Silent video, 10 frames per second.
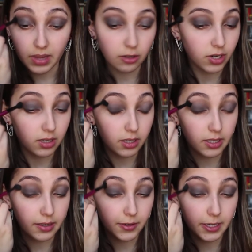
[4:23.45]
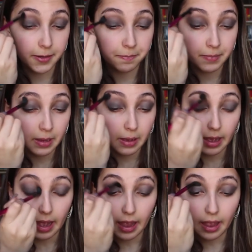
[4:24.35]
I try to look at it every day.
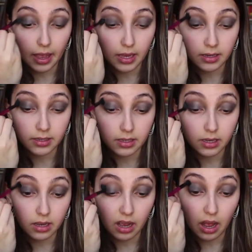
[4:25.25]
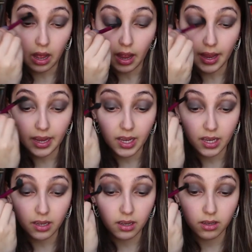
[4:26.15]
And
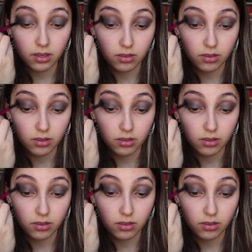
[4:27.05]
I